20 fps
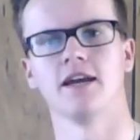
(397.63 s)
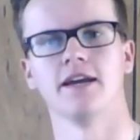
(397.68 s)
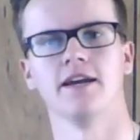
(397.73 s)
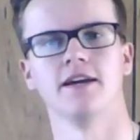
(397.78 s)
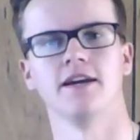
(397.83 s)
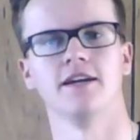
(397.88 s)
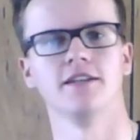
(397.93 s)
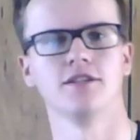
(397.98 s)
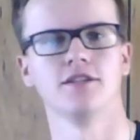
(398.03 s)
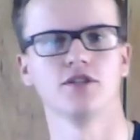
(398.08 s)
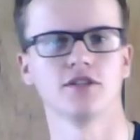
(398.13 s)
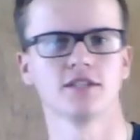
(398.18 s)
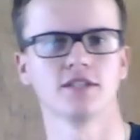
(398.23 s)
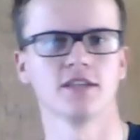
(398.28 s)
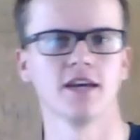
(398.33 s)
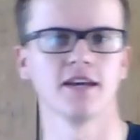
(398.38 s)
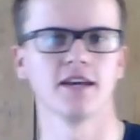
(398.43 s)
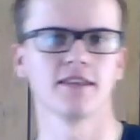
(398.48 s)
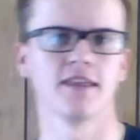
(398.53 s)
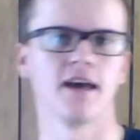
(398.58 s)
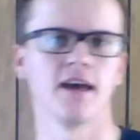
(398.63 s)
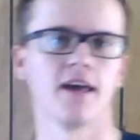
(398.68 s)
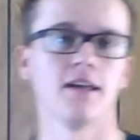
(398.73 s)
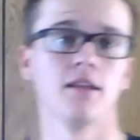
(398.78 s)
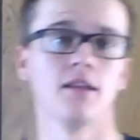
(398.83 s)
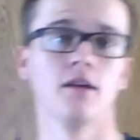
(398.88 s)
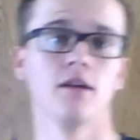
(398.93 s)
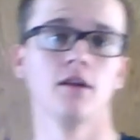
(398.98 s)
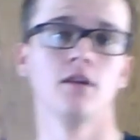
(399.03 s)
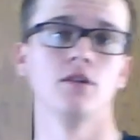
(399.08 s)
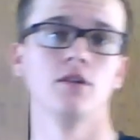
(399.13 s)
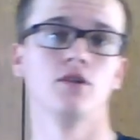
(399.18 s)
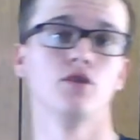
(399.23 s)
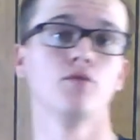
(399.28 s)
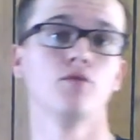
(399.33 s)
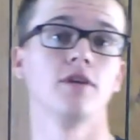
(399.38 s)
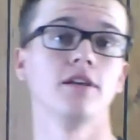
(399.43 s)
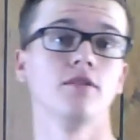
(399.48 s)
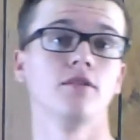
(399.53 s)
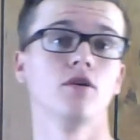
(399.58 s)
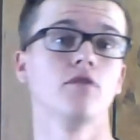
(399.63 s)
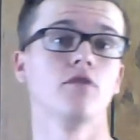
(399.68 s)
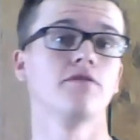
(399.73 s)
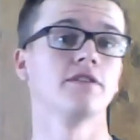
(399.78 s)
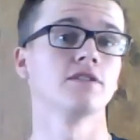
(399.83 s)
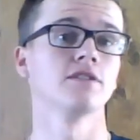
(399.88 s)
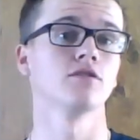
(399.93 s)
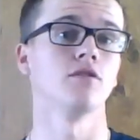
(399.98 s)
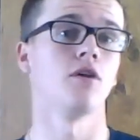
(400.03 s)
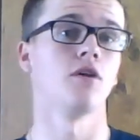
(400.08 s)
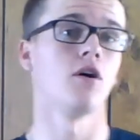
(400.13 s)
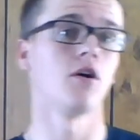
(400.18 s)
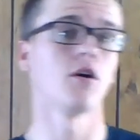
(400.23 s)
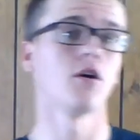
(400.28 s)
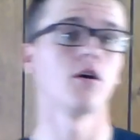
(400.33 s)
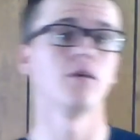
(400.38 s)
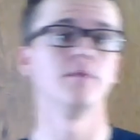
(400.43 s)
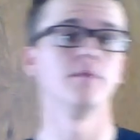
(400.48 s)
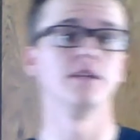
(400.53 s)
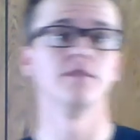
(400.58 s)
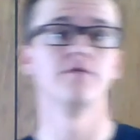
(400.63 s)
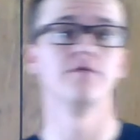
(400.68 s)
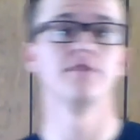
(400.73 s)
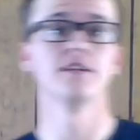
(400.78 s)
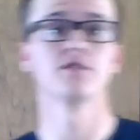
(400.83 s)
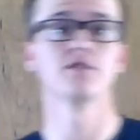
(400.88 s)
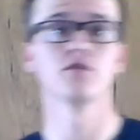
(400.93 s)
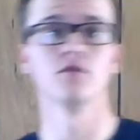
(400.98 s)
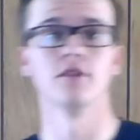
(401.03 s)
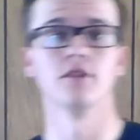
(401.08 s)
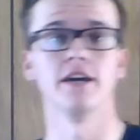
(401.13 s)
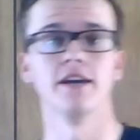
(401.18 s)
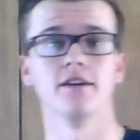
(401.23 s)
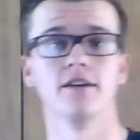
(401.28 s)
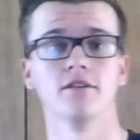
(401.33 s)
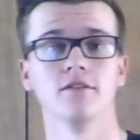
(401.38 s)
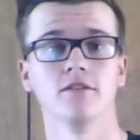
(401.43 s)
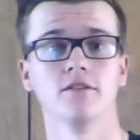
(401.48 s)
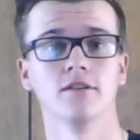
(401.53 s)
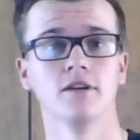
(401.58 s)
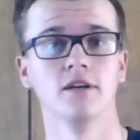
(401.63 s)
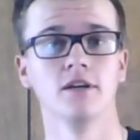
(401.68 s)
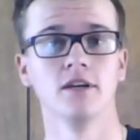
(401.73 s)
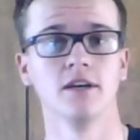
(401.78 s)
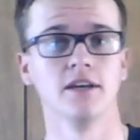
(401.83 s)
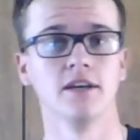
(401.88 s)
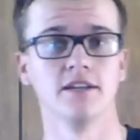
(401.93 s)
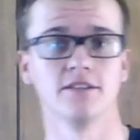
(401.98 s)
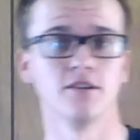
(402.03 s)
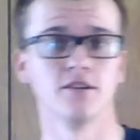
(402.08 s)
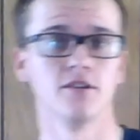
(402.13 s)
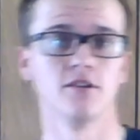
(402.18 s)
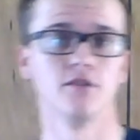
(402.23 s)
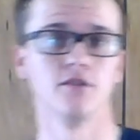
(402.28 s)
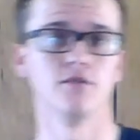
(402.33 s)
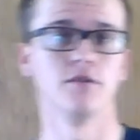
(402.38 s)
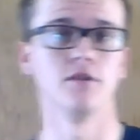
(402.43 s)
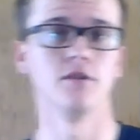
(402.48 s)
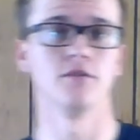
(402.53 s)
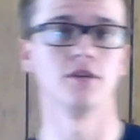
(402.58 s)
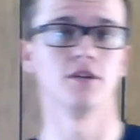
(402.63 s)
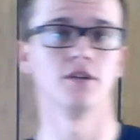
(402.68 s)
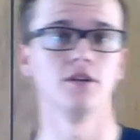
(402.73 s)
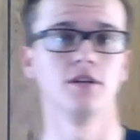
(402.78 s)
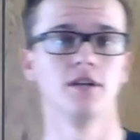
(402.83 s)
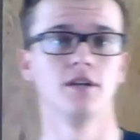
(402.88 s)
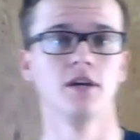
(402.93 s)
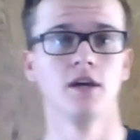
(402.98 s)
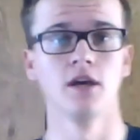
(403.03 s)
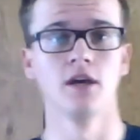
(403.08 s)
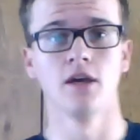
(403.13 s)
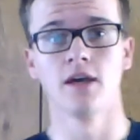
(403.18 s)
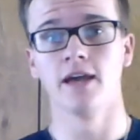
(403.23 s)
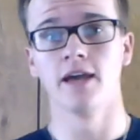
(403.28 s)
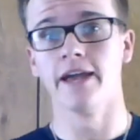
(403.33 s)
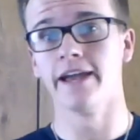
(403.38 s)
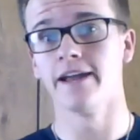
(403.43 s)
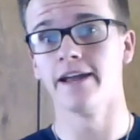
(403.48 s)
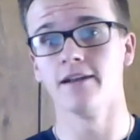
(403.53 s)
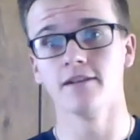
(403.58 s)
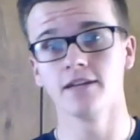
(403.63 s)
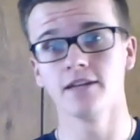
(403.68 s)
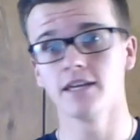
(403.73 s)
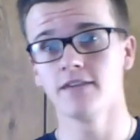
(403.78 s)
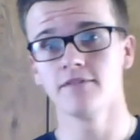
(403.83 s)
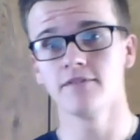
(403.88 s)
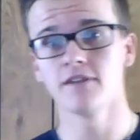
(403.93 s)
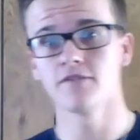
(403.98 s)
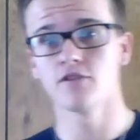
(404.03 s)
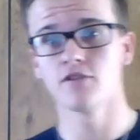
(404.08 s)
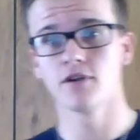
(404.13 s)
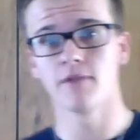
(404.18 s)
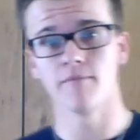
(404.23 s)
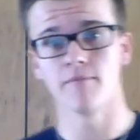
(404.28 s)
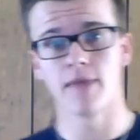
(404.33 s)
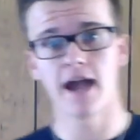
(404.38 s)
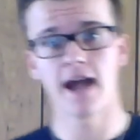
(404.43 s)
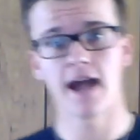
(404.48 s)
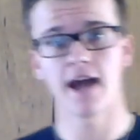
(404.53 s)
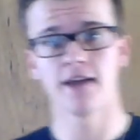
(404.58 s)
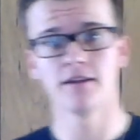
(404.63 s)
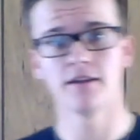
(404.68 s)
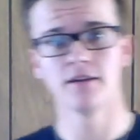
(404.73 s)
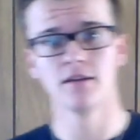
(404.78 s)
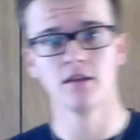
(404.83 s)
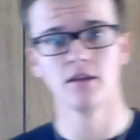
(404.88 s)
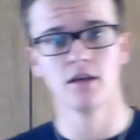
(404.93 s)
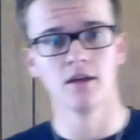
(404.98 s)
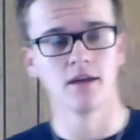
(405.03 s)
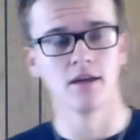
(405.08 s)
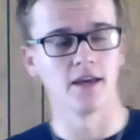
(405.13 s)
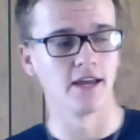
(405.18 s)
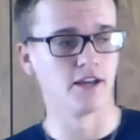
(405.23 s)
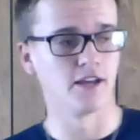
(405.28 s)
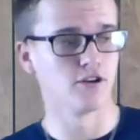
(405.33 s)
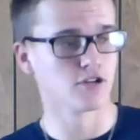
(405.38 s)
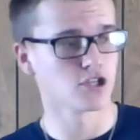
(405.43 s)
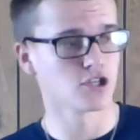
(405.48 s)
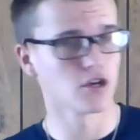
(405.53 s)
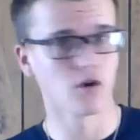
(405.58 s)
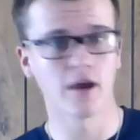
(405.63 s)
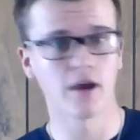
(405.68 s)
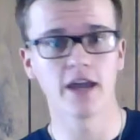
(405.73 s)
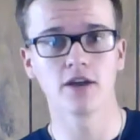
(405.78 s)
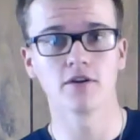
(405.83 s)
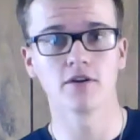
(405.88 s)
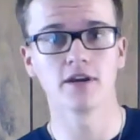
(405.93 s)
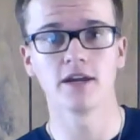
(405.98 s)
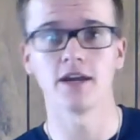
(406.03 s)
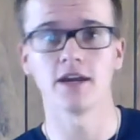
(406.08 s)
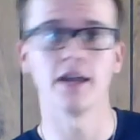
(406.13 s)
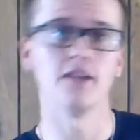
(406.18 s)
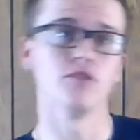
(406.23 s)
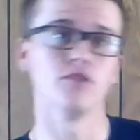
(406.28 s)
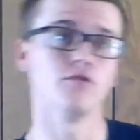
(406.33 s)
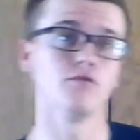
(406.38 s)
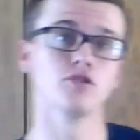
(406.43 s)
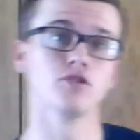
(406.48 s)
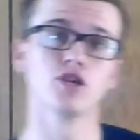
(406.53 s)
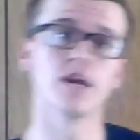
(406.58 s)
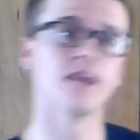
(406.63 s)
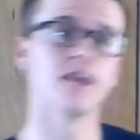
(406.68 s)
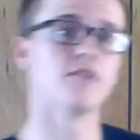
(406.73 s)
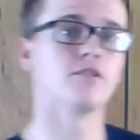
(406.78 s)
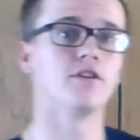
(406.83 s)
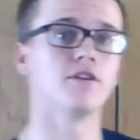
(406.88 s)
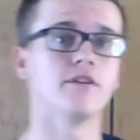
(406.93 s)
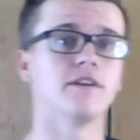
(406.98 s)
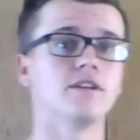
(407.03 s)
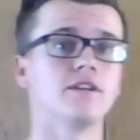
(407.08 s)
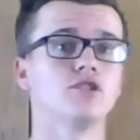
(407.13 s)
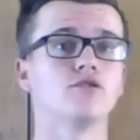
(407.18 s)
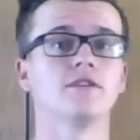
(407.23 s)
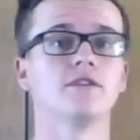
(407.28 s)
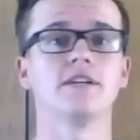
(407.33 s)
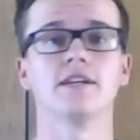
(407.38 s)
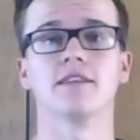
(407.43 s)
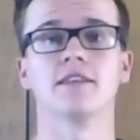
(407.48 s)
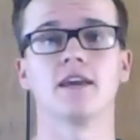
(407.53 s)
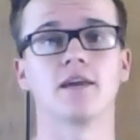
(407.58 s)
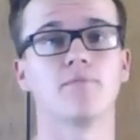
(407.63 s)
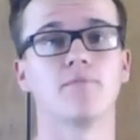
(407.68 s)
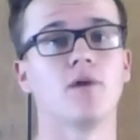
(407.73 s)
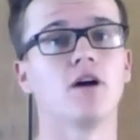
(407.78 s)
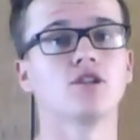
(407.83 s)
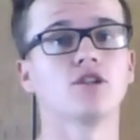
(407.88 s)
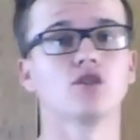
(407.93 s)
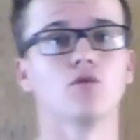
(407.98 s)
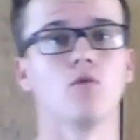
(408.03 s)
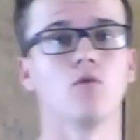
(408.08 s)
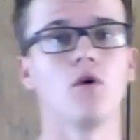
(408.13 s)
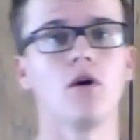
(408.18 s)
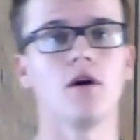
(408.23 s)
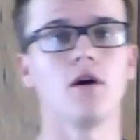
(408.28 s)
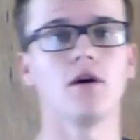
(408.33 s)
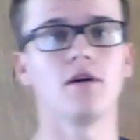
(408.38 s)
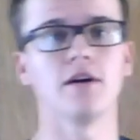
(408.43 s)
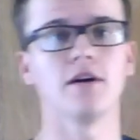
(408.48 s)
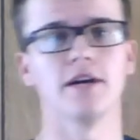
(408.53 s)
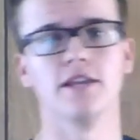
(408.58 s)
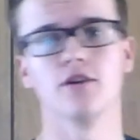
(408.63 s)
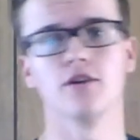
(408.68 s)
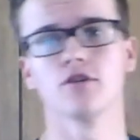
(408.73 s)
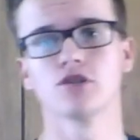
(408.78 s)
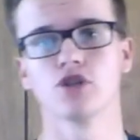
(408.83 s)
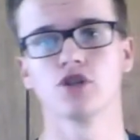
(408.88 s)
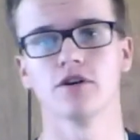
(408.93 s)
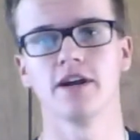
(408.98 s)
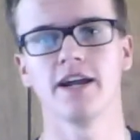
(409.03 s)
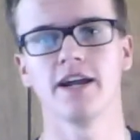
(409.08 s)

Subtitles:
and just think that doing no physical harm and physical anger is going to do no good. And even if you get mad and you're so angry and you channel your energy and like punch a wall and hurt your